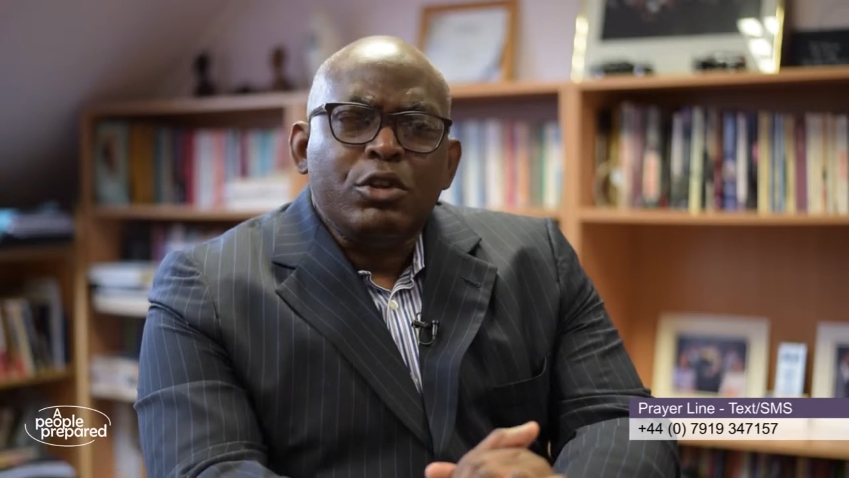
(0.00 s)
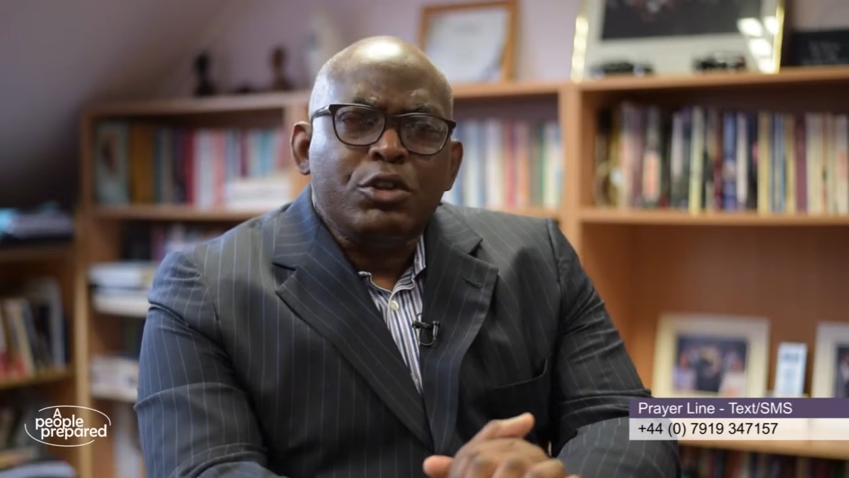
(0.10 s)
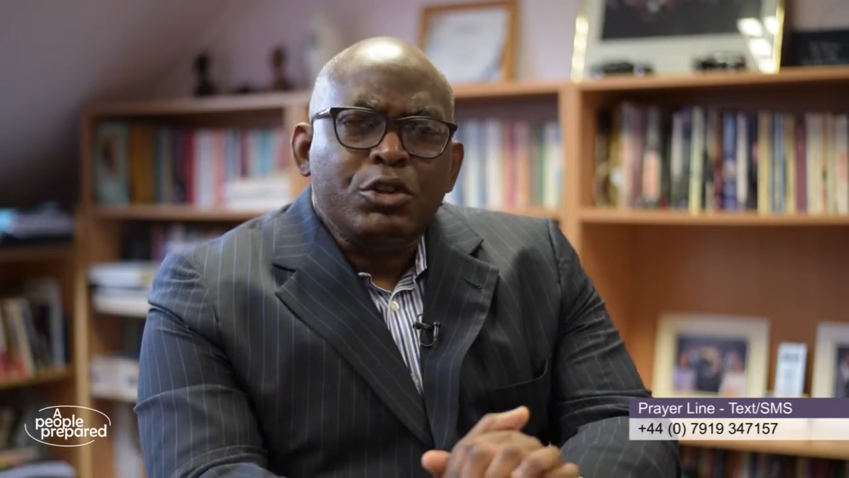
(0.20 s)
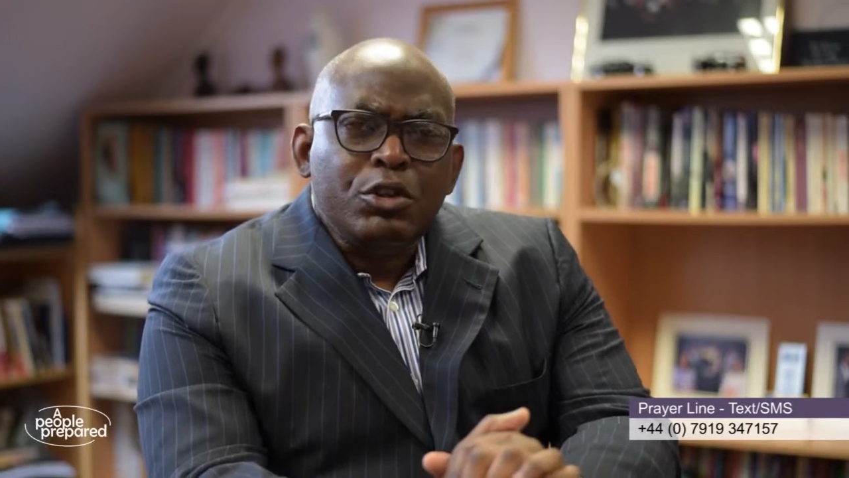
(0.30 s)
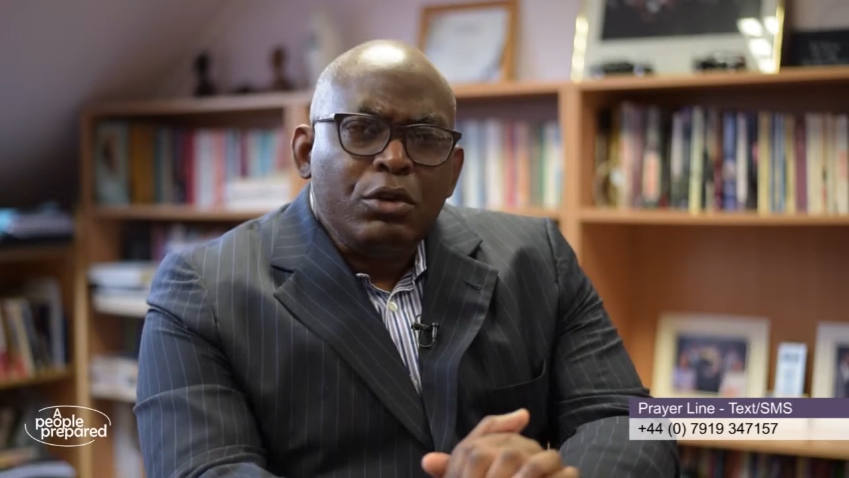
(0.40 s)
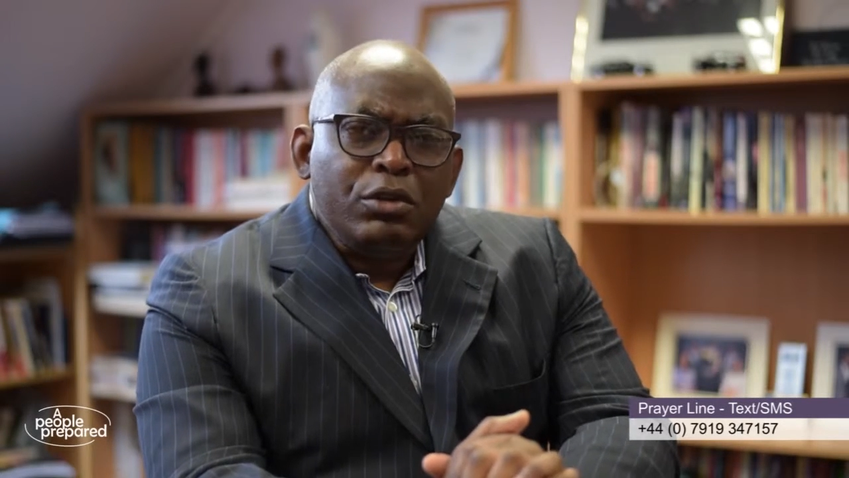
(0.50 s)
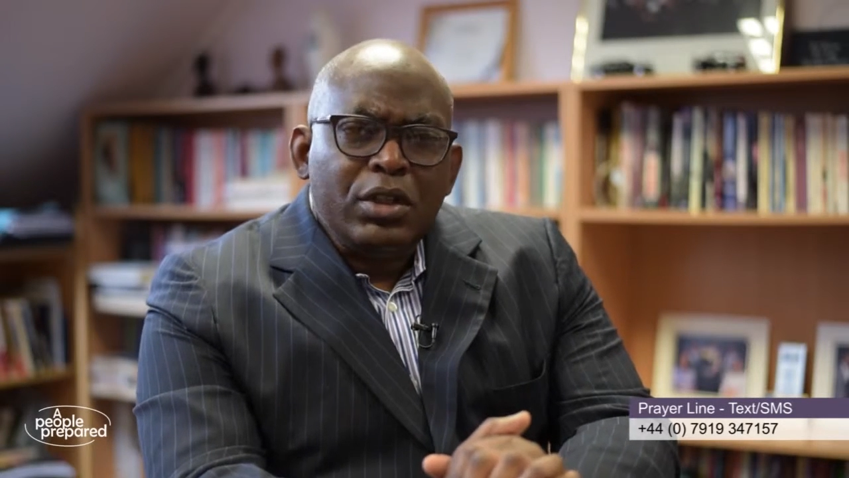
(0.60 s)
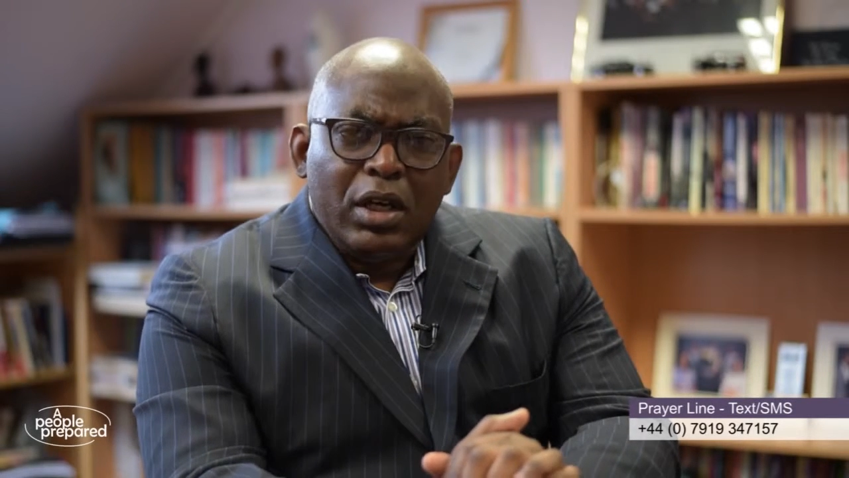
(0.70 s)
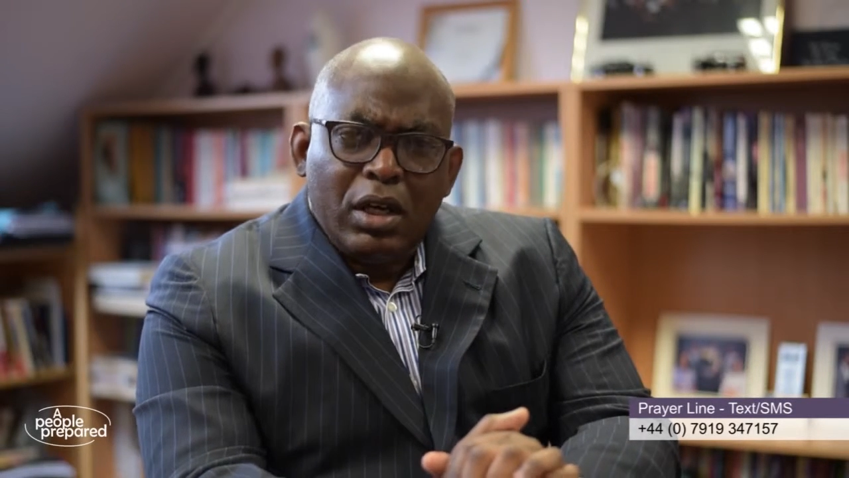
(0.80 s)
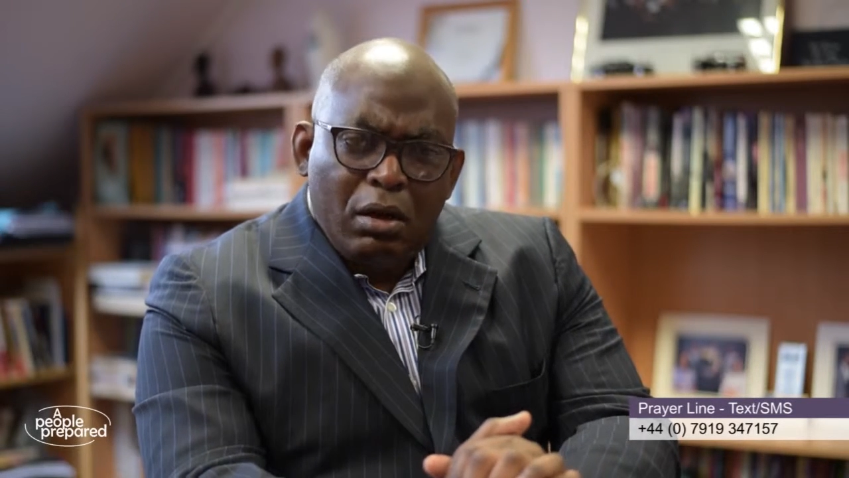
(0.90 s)
showed
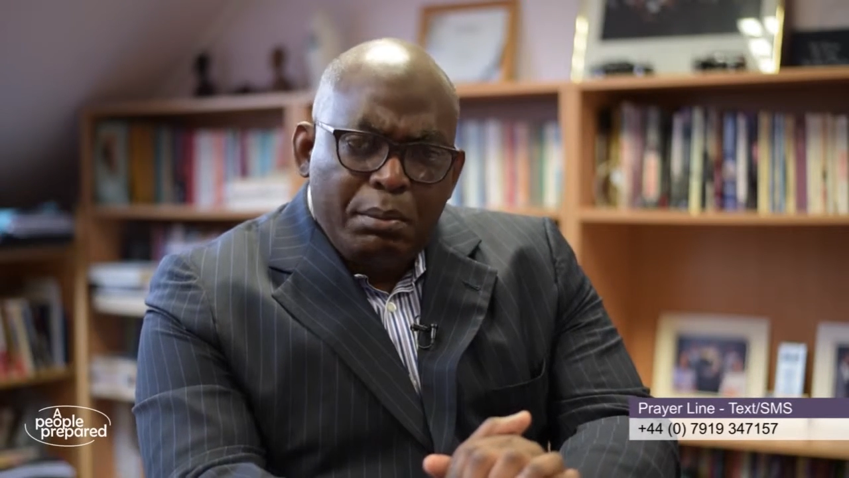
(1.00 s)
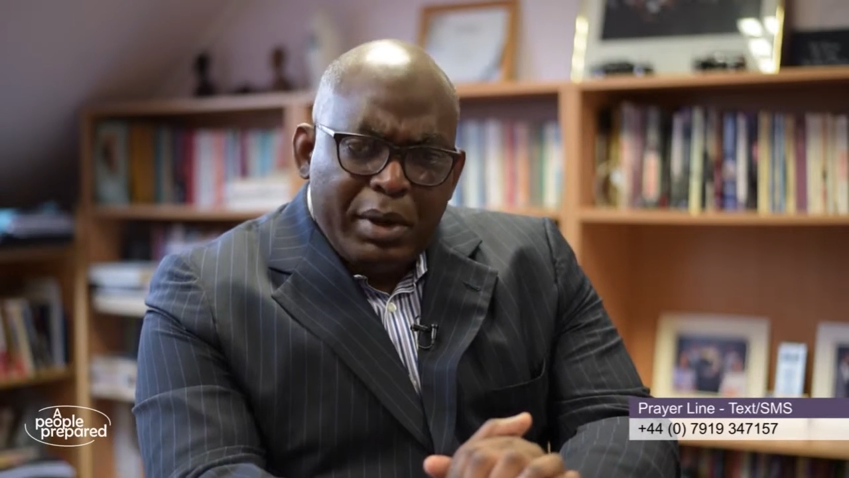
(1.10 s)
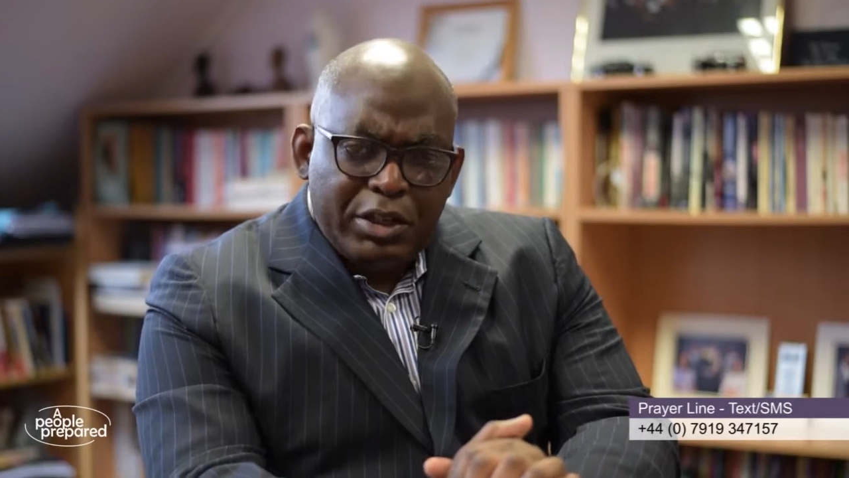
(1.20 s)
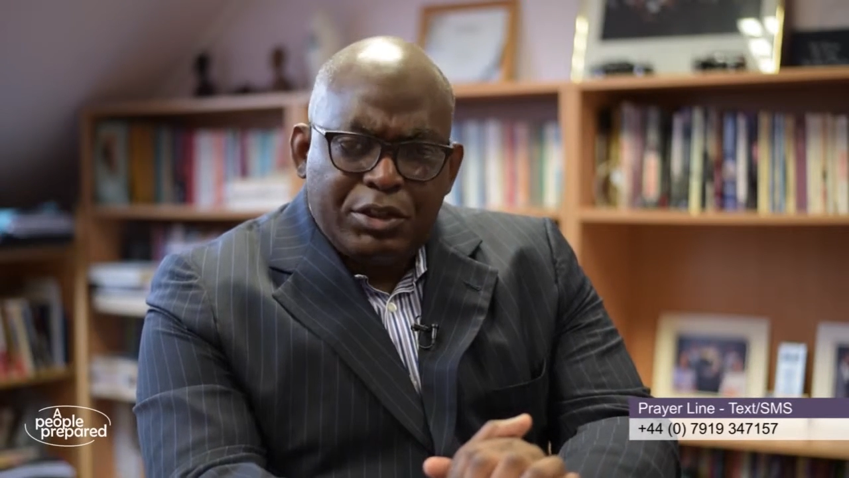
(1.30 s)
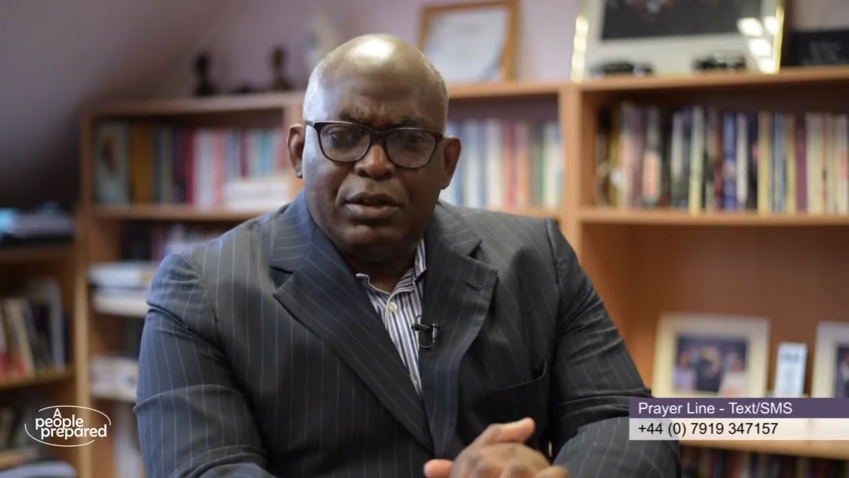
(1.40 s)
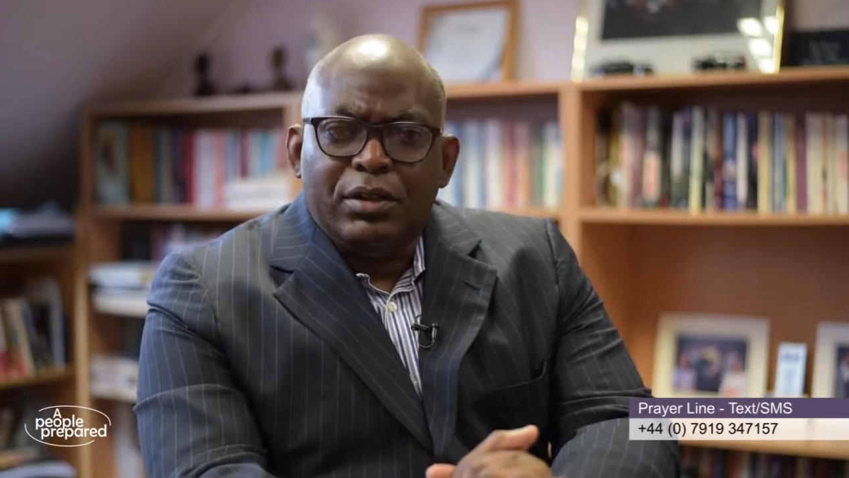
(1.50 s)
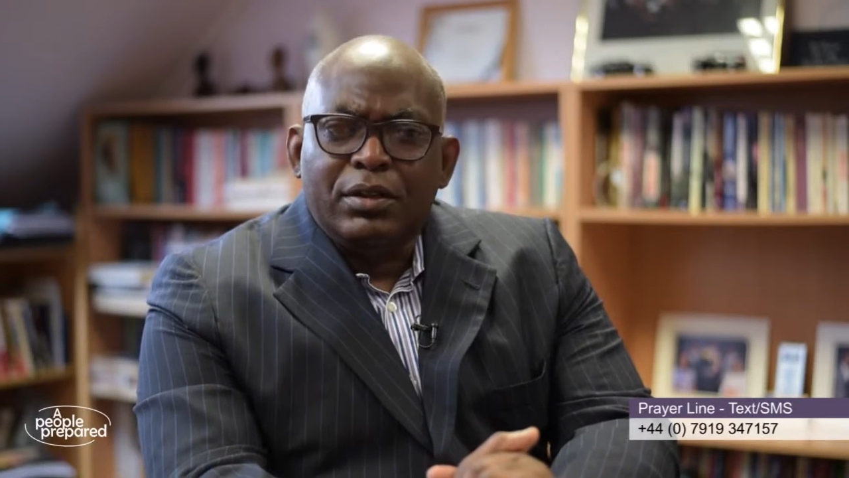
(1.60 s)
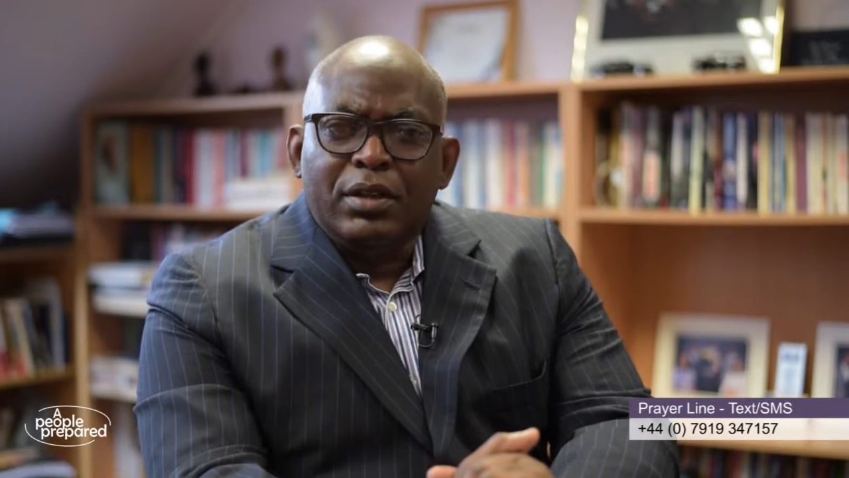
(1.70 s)
compassion.